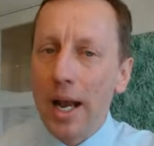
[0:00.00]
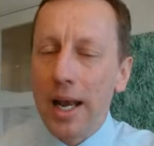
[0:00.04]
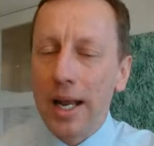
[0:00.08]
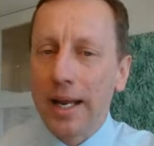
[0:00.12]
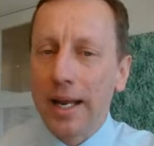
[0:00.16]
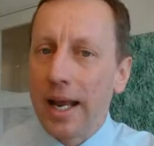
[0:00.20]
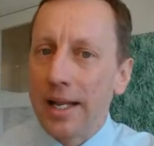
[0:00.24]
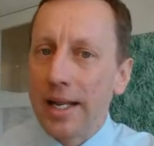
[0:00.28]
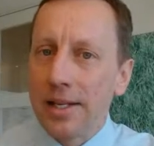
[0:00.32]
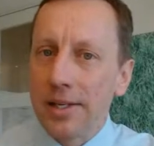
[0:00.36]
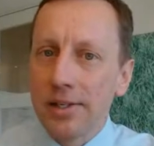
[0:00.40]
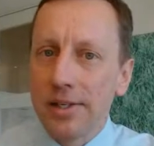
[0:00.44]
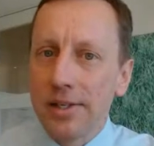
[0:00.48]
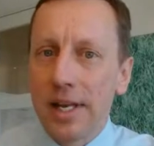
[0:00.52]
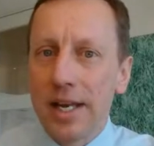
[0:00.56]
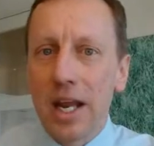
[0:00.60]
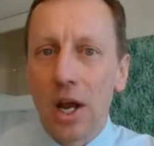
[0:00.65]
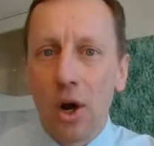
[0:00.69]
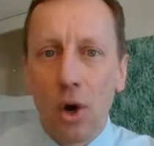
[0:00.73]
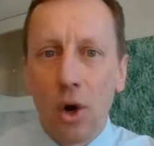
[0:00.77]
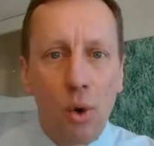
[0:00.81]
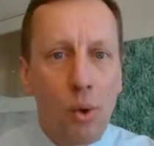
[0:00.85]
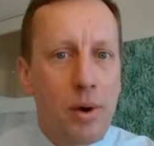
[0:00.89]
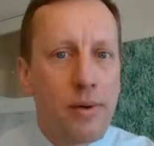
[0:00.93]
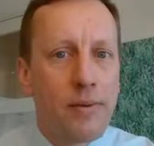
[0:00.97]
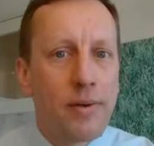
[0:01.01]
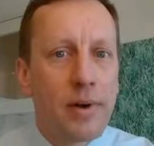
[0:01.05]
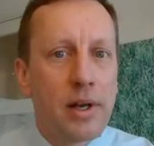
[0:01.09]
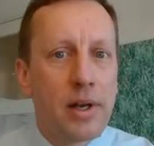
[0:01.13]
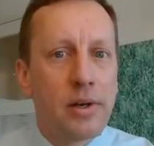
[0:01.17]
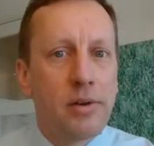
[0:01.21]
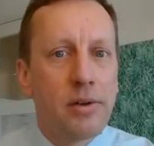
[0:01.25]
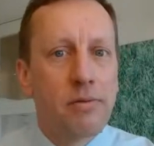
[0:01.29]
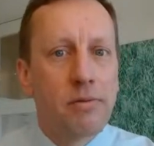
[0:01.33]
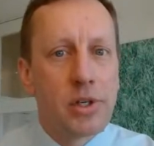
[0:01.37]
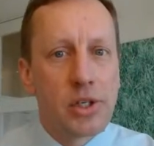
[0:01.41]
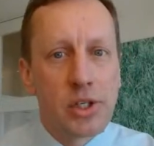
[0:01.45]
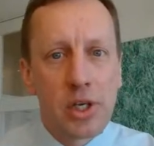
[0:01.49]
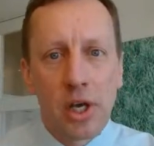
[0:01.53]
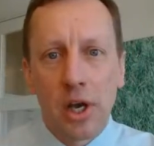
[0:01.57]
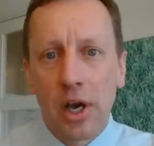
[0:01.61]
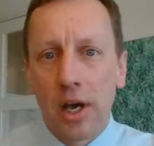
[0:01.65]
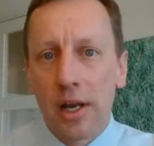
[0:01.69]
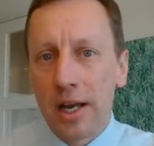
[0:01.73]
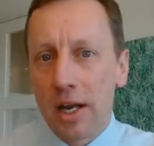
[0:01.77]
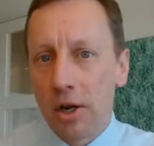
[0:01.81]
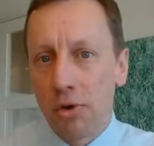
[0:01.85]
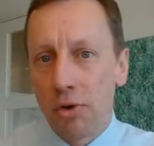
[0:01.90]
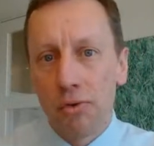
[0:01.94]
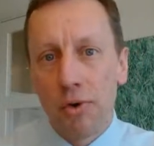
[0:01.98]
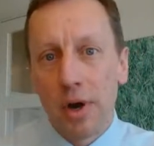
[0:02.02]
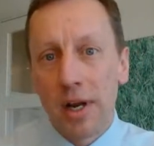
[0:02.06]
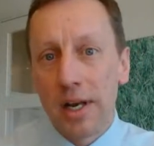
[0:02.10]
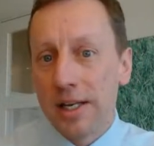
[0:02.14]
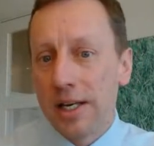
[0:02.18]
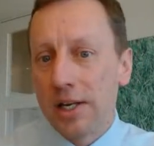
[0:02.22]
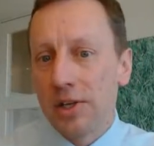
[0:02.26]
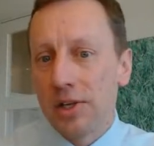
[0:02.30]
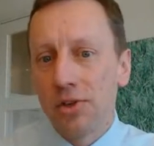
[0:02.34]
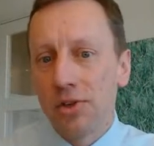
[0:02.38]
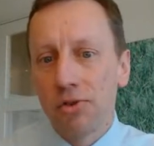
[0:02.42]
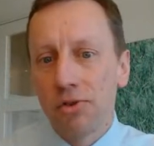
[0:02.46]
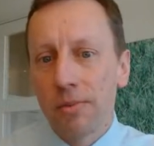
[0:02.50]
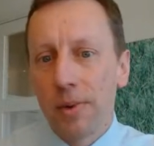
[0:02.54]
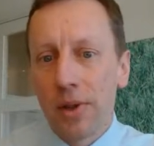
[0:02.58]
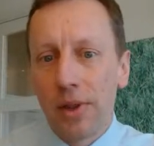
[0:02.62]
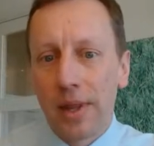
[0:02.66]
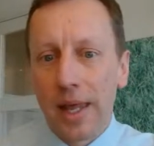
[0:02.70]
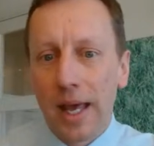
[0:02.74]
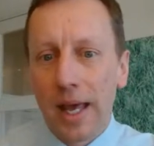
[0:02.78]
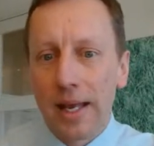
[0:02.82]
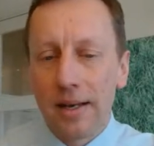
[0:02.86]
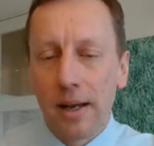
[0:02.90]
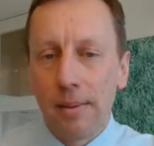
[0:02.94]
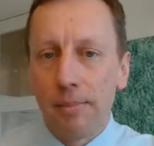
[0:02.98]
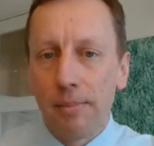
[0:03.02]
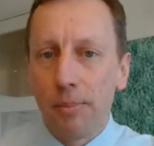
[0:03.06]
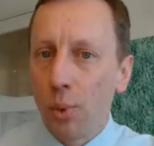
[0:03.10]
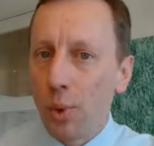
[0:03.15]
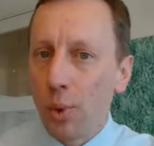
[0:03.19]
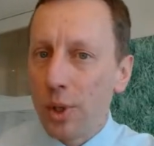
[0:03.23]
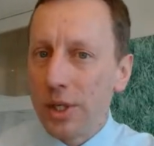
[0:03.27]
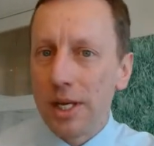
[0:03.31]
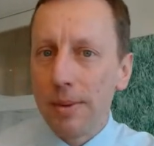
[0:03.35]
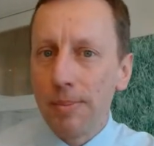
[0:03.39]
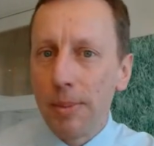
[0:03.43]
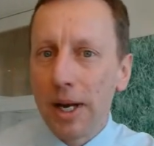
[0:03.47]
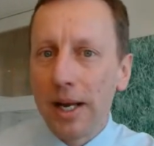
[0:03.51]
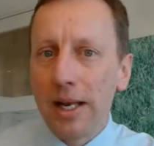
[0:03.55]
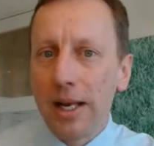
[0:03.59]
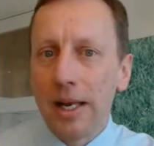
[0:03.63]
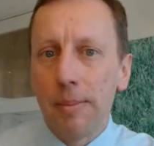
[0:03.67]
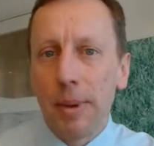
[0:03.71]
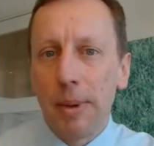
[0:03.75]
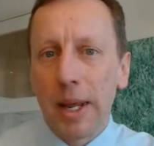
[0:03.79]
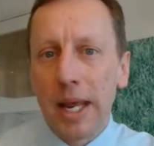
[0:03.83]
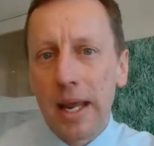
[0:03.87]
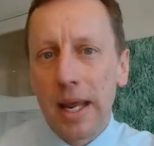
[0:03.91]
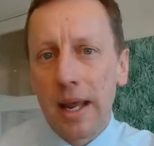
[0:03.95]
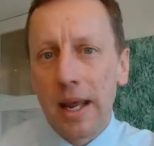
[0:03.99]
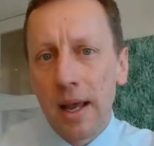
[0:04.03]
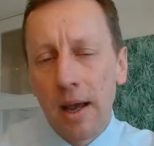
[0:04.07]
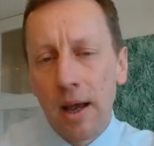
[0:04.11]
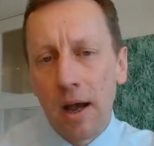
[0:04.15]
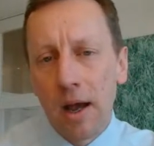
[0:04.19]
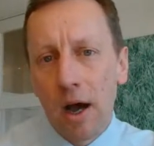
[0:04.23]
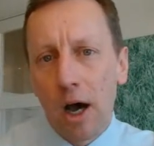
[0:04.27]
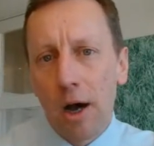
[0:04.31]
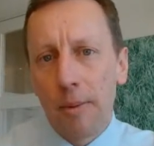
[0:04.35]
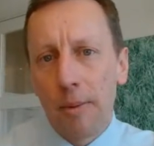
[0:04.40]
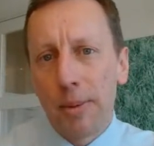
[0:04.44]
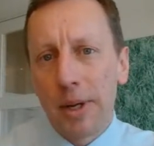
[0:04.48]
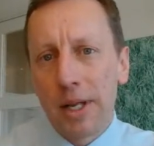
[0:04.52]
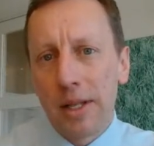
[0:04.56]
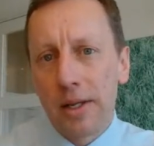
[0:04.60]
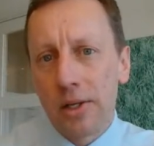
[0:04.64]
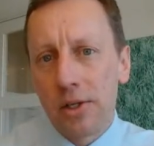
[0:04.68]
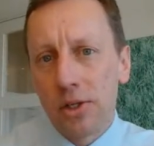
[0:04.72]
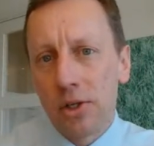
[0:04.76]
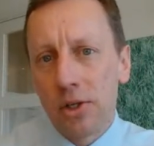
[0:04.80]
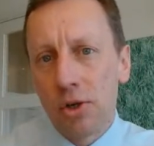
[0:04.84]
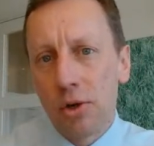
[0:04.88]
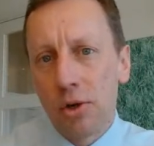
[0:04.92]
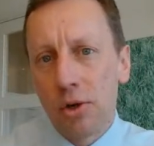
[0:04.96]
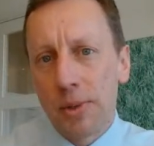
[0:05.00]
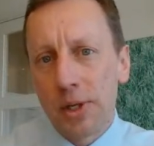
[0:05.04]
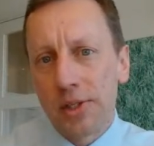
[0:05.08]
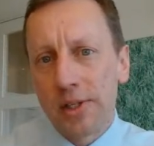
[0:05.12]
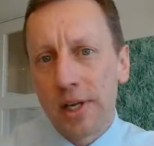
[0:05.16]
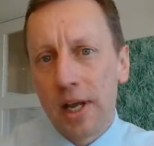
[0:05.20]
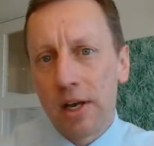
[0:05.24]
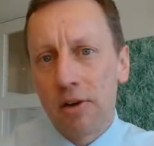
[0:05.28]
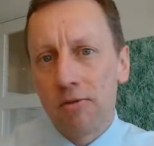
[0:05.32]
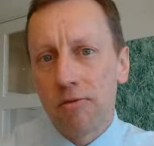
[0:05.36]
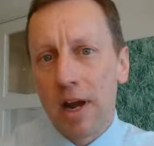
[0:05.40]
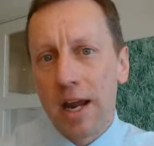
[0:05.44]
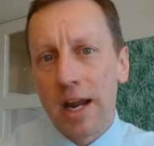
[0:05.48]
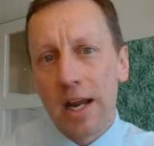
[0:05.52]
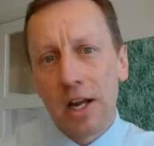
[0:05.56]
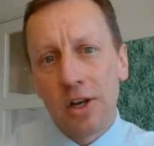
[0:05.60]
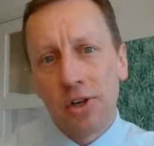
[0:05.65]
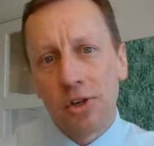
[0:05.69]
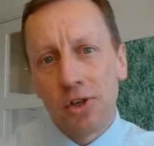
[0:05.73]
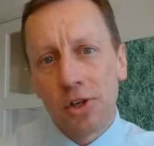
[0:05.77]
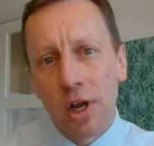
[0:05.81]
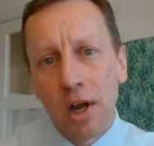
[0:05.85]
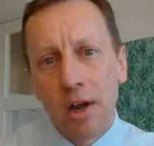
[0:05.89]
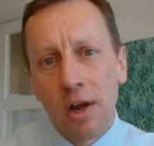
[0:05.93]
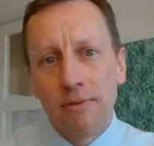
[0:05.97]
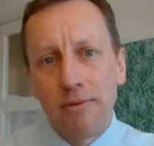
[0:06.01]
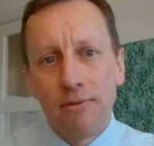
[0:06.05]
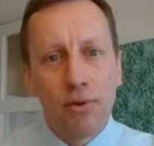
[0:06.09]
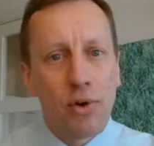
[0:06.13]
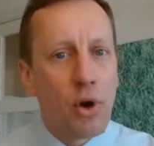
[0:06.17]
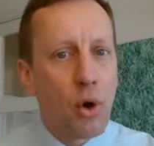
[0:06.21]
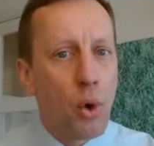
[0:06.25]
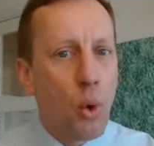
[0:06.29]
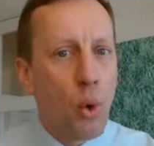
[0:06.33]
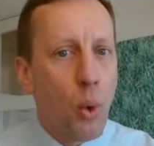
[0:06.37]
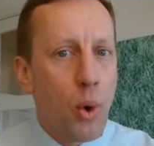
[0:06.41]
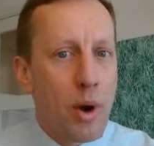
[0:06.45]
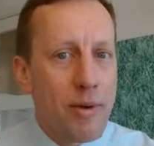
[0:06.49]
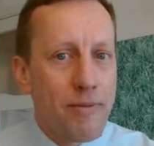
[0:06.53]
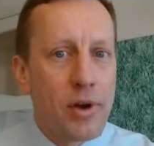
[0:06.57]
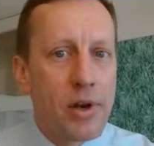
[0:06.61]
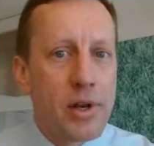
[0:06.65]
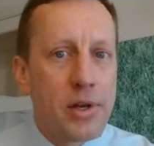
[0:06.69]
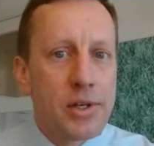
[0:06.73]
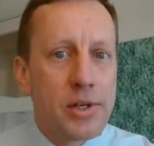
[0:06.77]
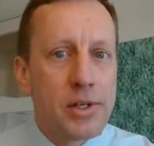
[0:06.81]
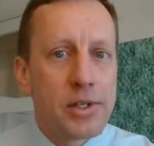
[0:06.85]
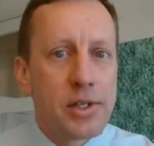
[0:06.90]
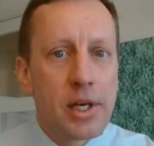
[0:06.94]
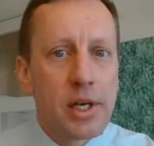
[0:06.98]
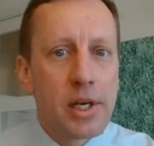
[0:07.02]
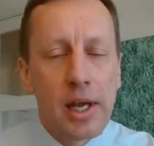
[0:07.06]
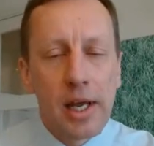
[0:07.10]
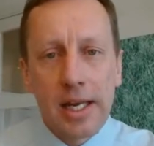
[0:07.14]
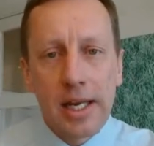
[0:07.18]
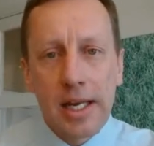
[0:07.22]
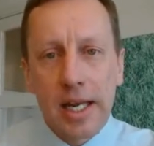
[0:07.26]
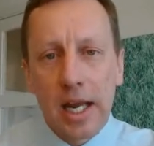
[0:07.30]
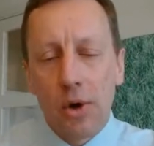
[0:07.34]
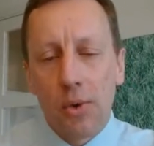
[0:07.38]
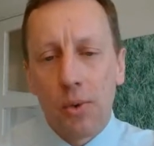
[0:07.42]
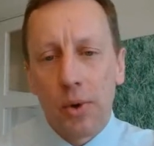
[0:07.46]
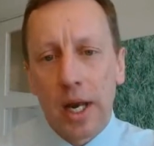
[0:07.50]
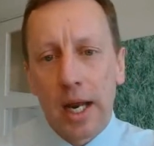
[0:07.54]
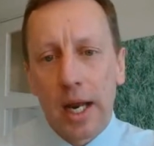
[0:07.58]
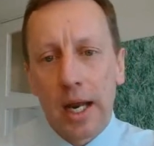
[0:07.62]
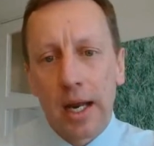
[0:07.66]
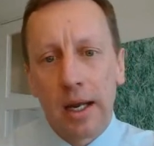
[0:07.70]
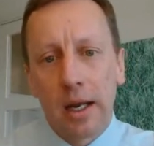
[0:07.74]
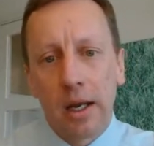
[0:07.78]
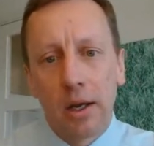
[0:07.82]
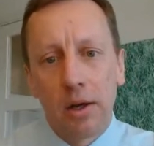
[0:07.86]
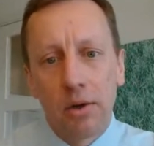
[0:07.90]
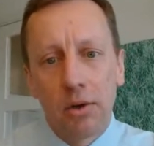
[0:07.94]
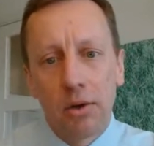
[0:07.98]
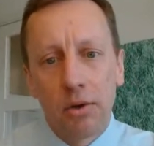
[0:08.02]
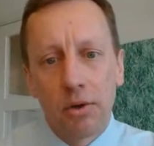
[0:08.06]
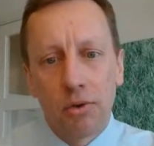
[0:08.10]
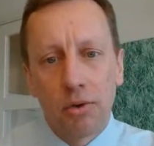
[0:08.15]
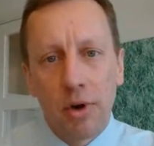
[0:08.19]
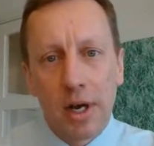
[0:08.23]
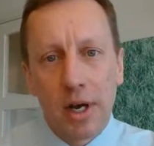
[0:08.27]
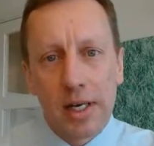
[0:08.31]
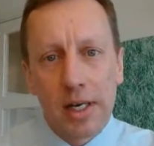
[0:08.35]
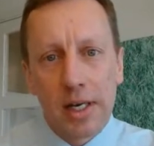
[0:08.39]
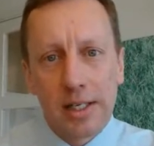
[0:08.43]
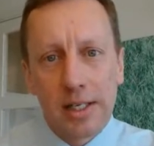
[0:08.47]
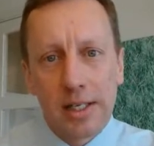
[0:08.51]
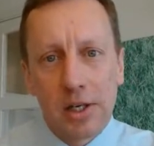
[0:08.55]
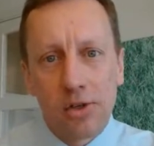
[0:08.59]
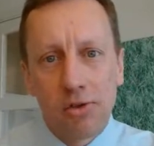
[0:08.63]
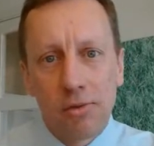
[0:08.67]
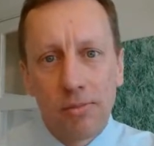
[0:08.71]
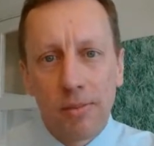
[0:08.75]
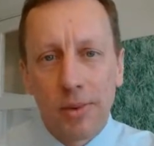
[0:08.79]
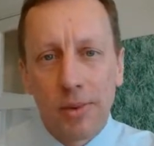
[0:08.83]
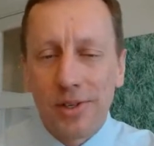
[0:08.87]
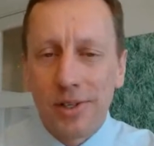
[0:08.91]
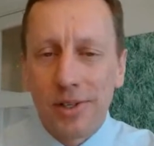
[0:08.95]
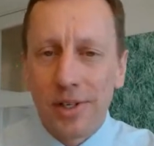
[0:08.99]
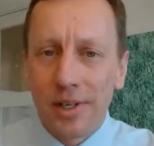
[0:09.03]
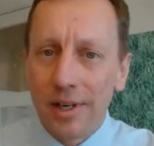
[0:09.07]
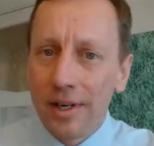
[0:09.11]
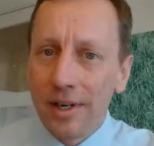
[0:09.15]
against any equivalent returning credit instrument. That number would typically be up in the 2% range for an equivalent yielding credit instrument.